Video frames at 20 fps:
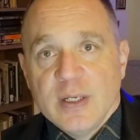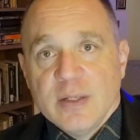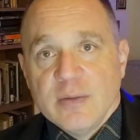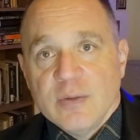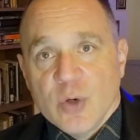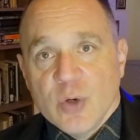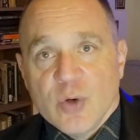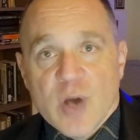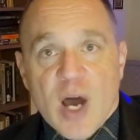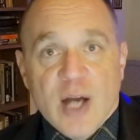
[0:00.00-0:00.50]

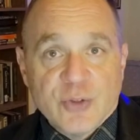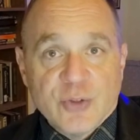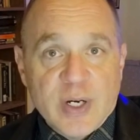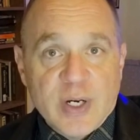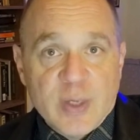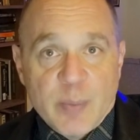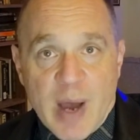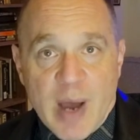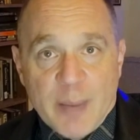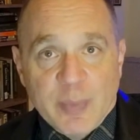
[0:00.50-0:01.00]
Though contrary to
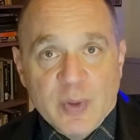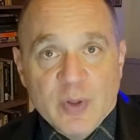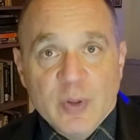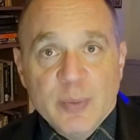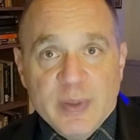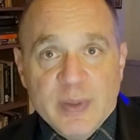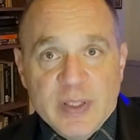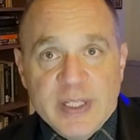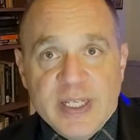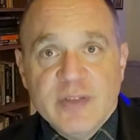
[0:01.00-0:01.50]
popular
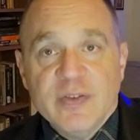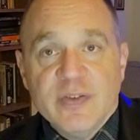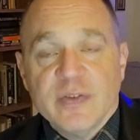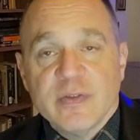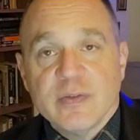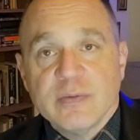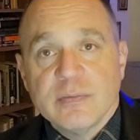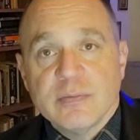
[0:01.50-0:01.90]
belief,